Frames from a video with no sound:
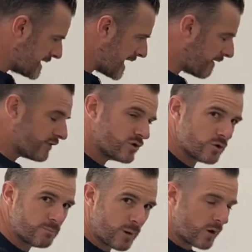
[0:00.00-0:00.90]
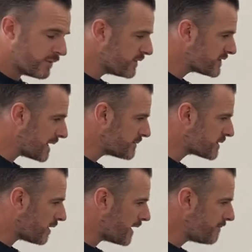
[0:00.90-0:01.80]
Now, if you do both at the same
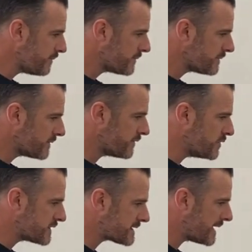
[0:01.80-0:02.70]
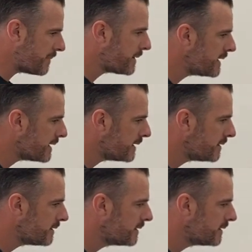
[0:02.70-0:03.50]
time, if you slump here